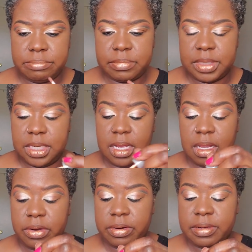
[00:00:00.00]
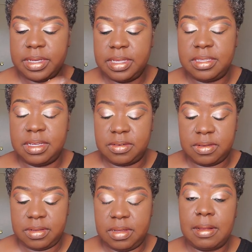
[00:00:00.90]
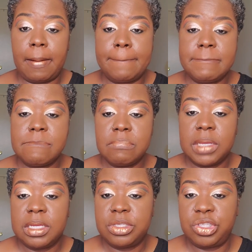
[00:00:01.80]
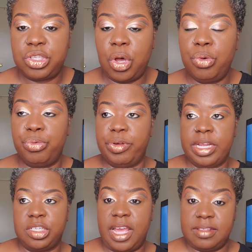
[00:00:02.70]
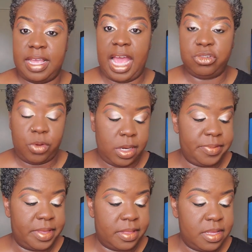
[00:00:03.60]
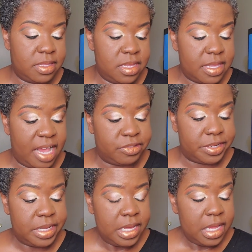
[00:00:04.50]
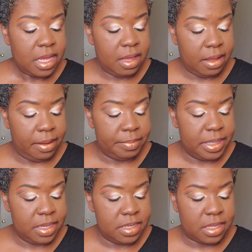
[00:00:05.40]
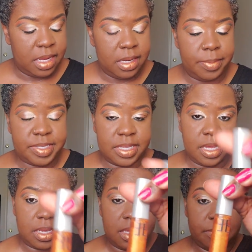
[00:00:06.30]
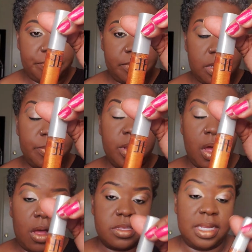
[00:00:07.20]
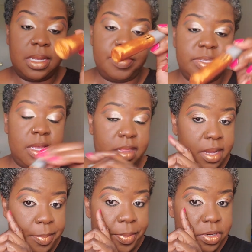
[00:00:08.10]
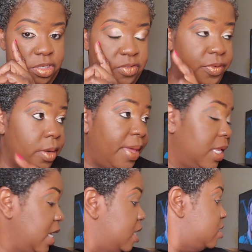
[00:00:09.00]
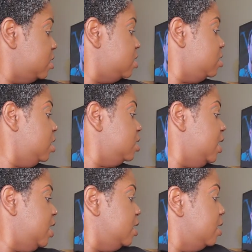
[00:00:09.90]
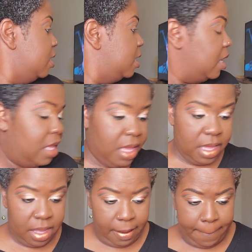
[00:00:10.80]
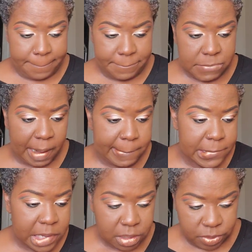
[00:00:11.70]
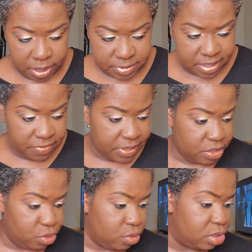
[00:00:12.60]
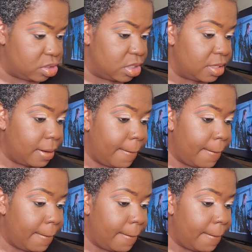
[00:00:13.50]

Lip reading: The color isn't so rich as the actual lipstick. This actually is a lip gloss and lipstick that I purchased from Atlanta. This young lady, when I was living in Georgia,